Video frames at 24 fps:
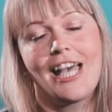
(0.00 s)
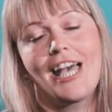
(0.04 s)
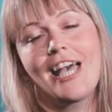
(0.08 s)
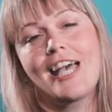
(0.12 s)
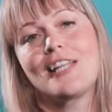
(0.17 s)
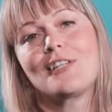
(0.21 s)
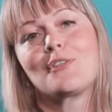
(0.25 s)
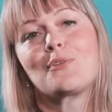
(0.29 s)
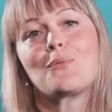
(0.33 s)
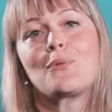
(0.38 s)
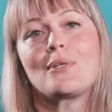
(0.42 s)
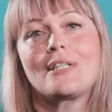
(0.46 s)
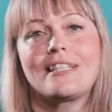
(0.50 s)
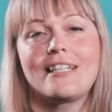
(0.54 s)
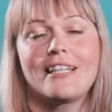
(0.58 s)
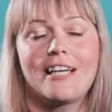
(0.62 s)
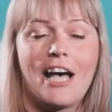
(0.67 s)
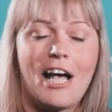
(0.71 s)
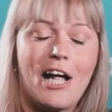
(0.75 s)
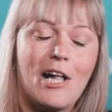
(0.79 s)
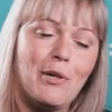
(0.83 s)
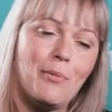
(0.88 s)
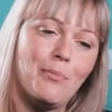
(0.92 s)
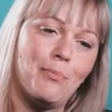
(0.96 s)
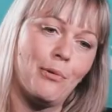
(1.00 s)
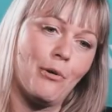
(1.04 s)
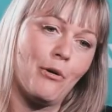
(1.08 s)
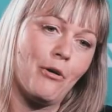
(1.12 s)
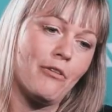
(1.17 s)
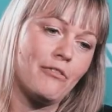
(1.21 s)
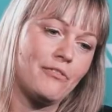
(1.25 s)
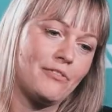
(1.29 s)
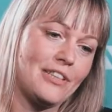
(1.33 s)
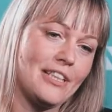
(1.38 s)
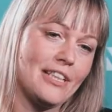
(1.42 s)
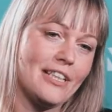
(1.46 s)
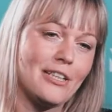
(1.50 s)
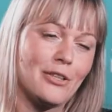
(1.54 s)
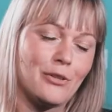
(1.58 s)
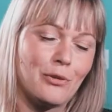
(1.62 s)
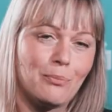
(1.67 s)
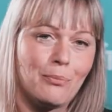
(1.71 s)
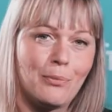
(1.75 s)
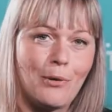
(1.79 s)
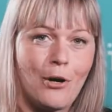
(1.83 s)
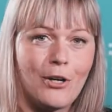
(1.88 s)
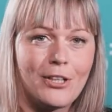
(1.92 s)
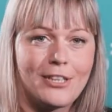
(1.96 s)
and with the help of
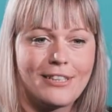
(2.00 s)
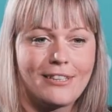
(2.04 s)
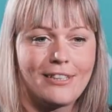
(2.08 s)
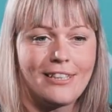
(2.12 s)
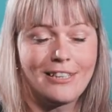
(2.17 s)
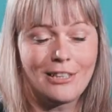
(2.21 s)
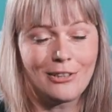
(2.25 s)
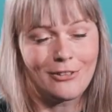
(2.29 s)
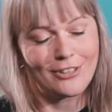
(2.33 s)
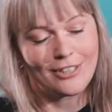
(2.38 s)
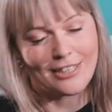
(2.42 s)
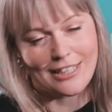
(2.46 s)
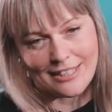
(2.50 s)
the